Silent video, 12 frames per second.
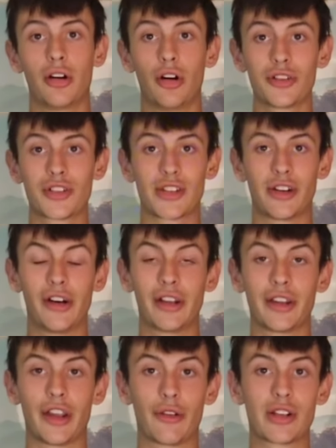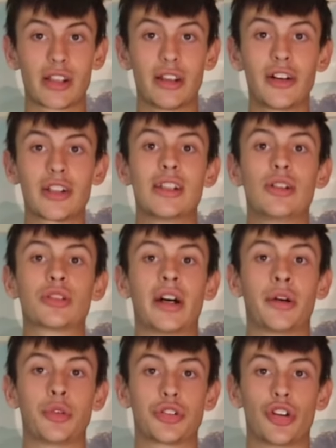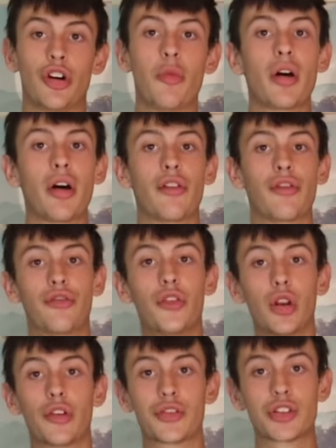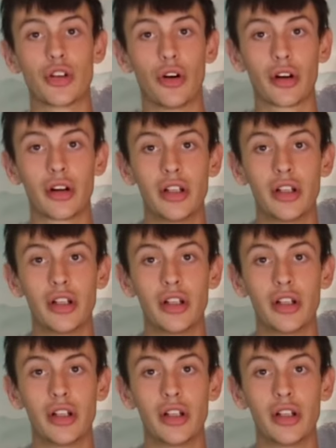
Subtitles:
on site, there is a nice little tackle shop full of stock,